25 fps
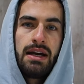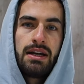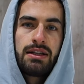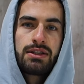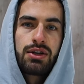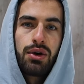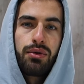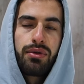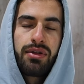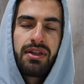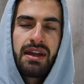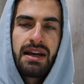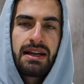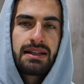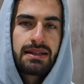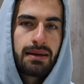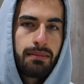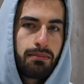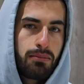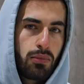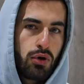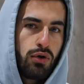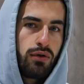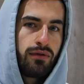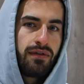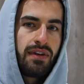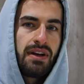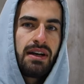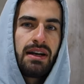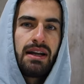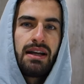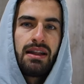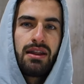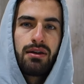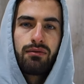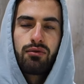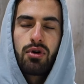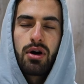So things are
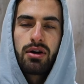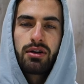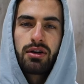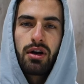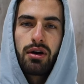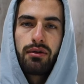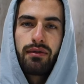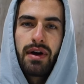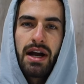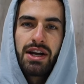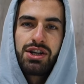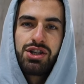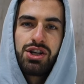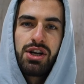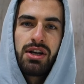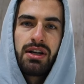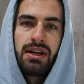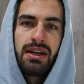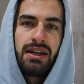moving in the right direction,